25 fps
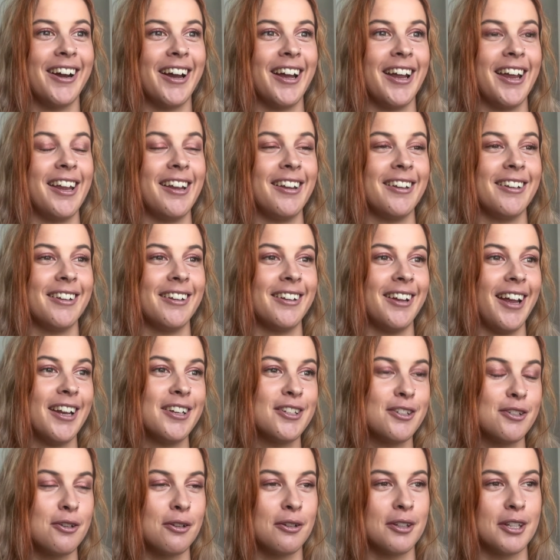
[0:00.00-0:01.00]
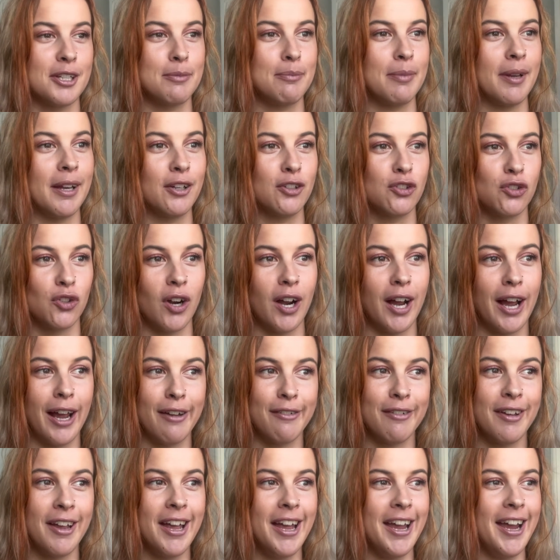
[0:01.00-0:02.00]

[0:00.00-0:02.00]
I had to do this big drive.